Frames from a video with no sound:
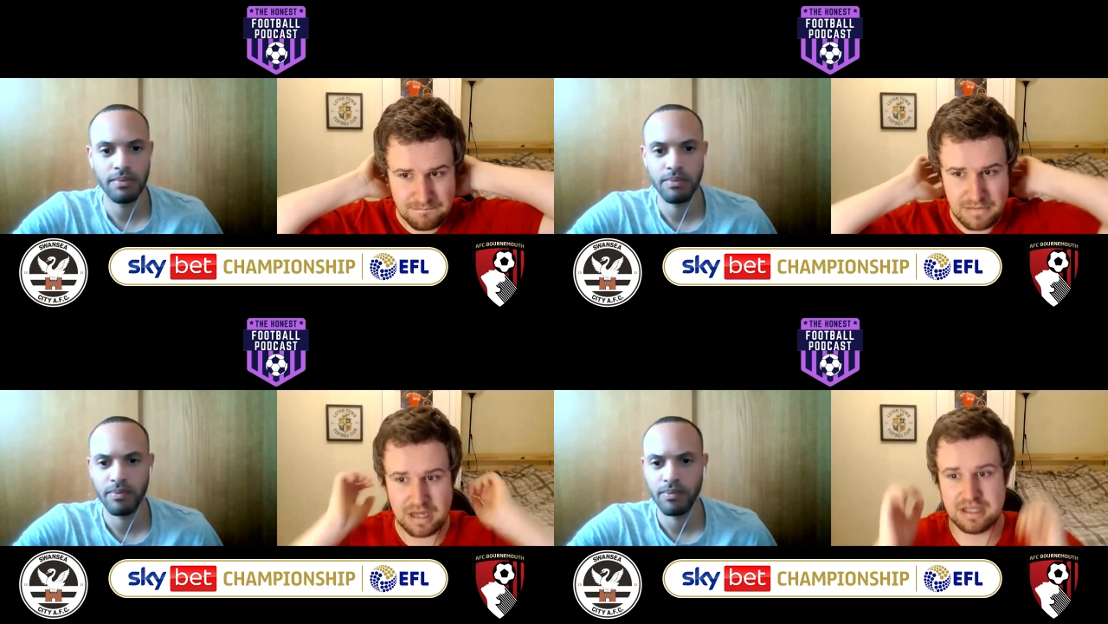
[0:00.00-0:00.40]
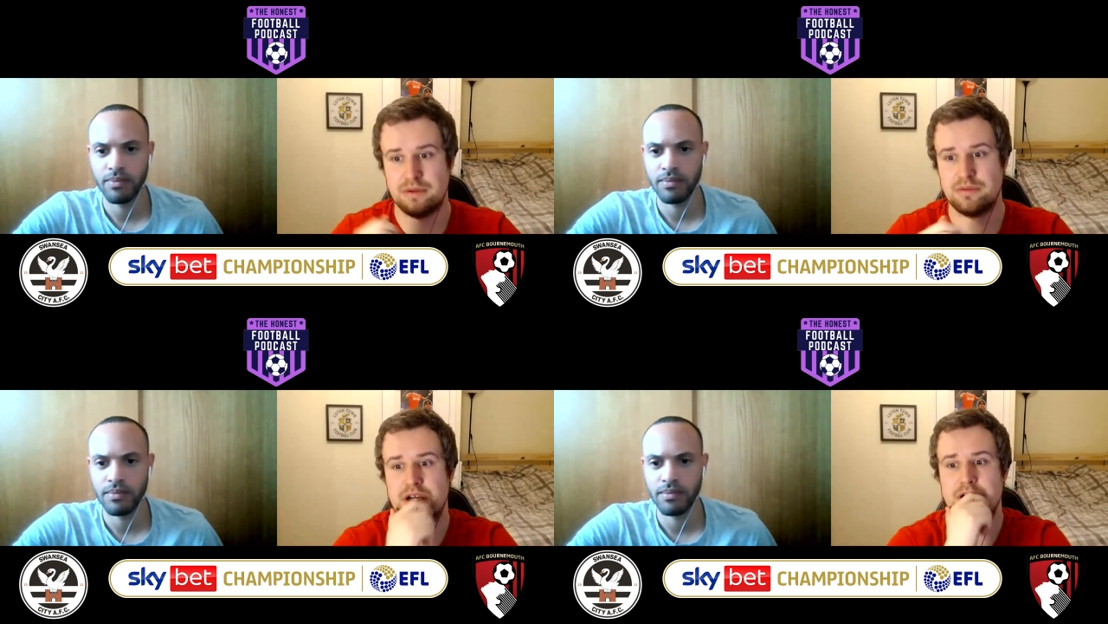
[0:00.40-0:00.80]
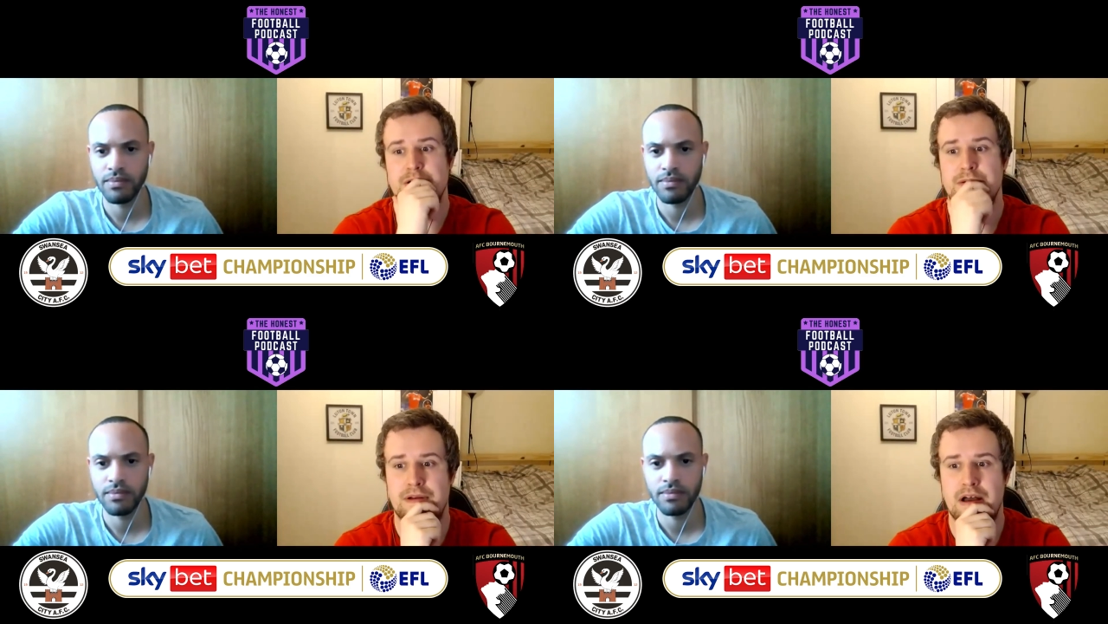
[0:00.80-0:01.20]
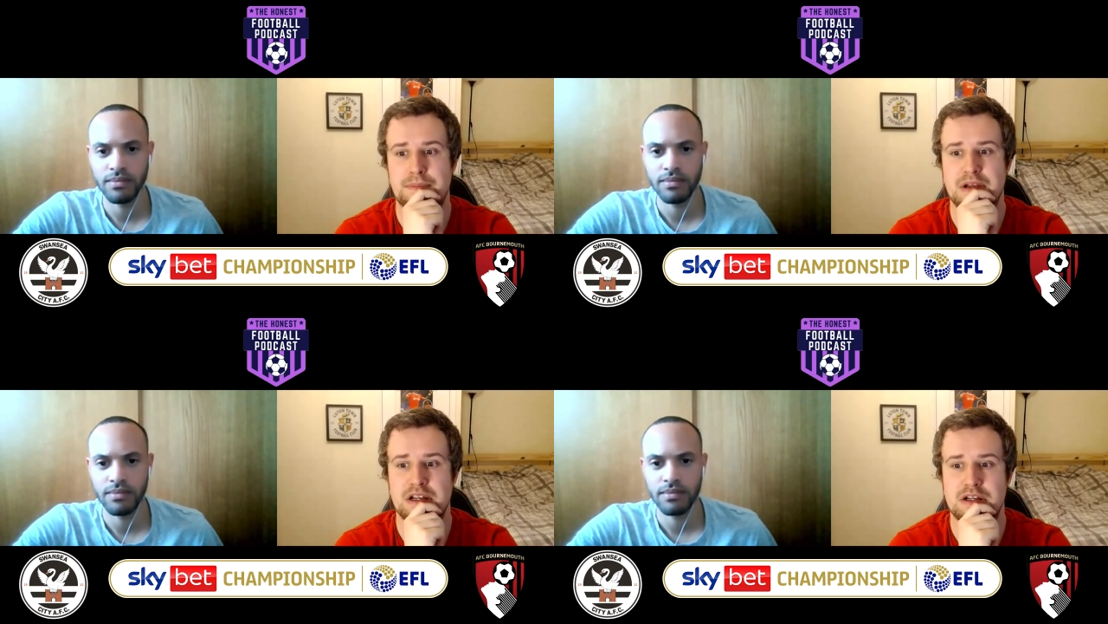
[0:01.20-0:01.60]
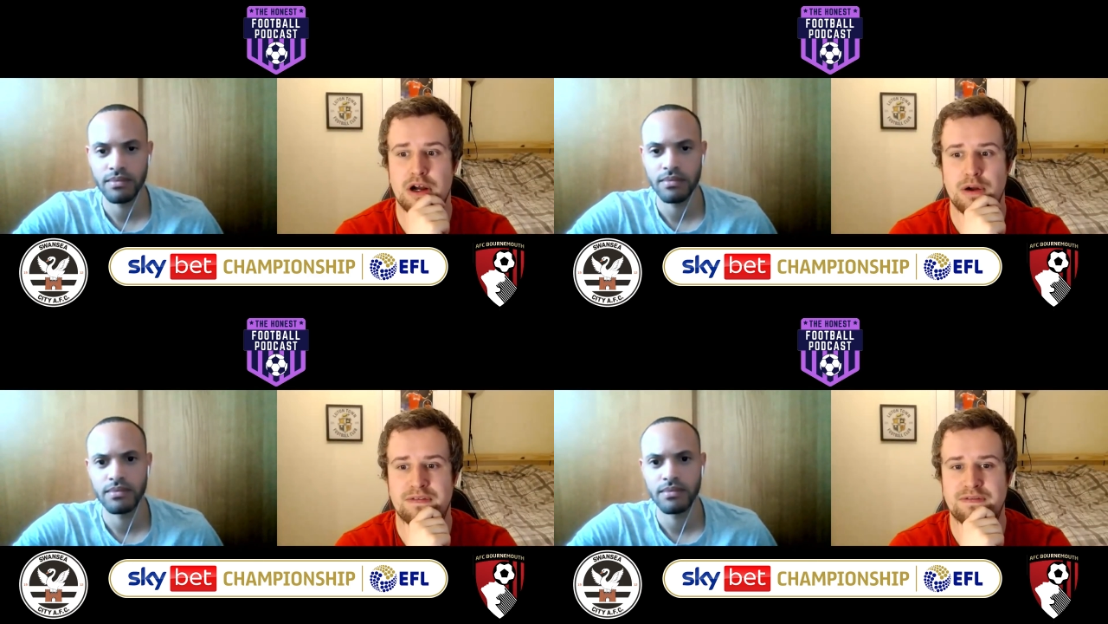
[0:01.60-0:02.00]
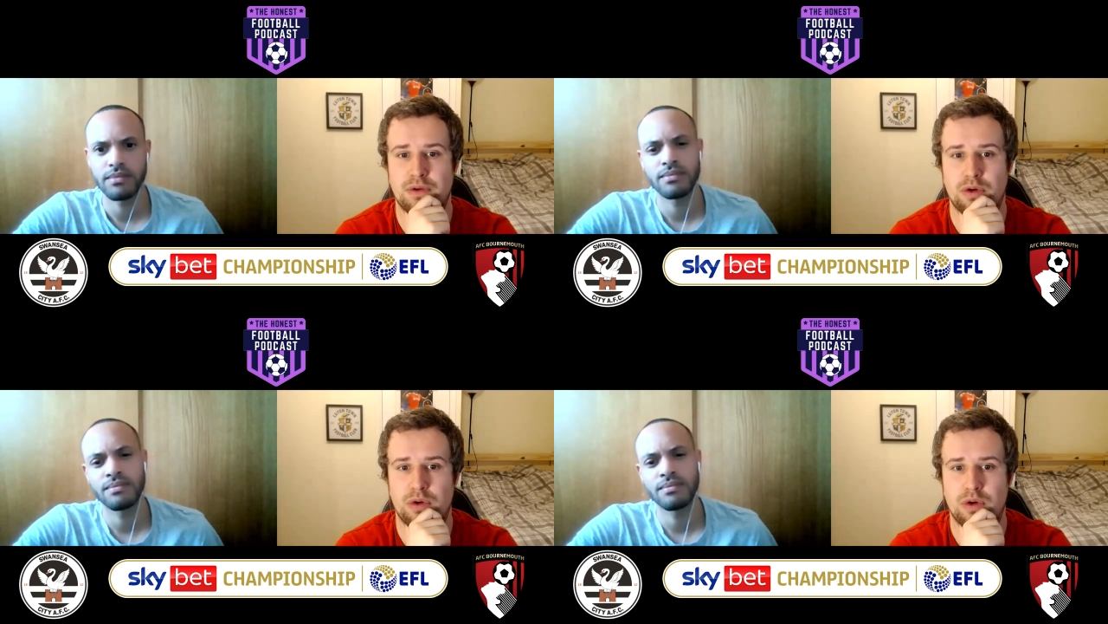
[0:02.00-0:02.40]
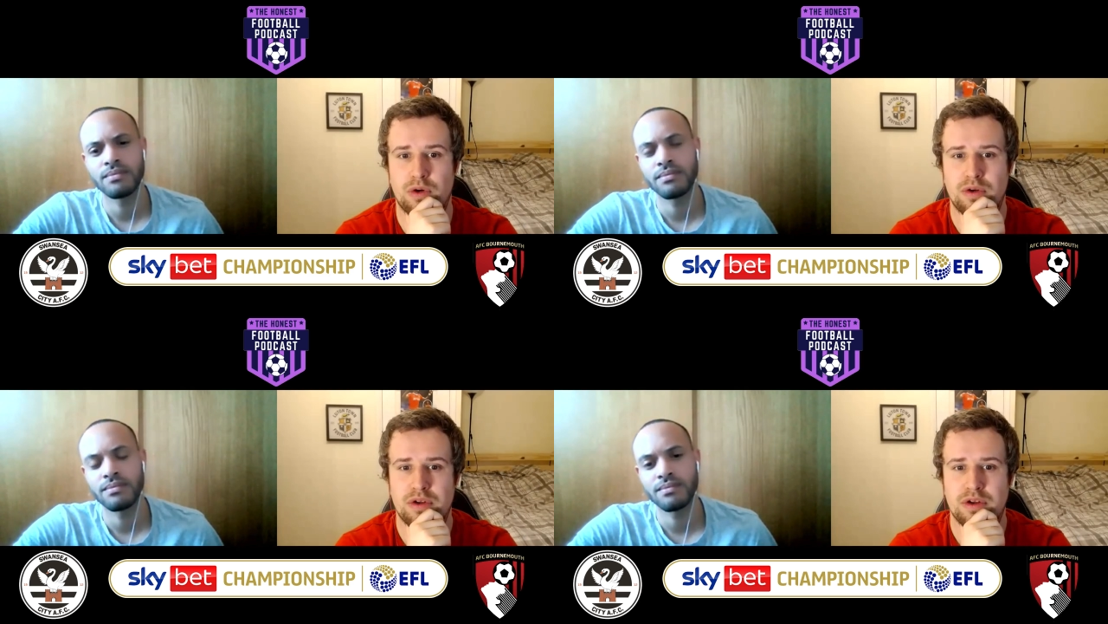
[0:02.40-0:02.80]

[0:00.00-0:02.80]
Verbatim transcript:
Speaker 1: I don't know. I'm going to go for